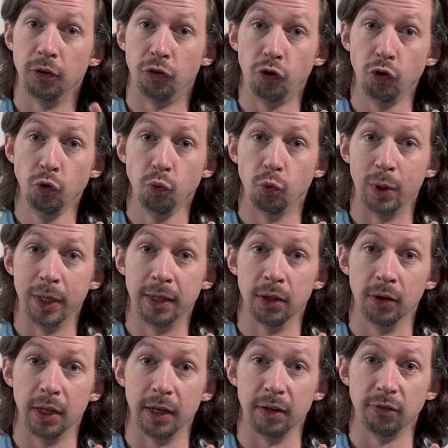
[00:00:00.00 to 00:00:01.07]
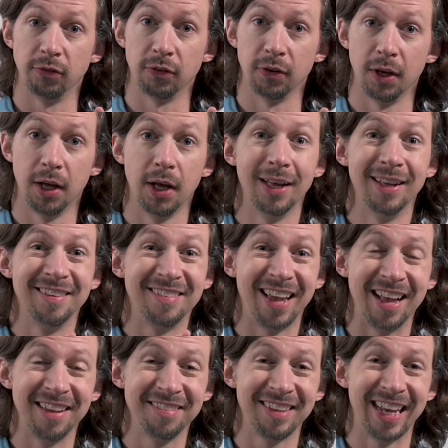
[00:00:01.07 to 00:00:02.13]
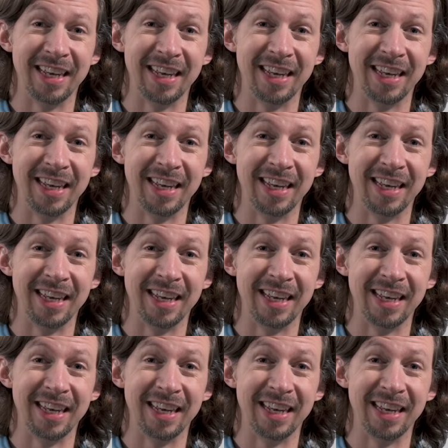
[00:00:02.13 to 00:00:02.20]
2 in the list, test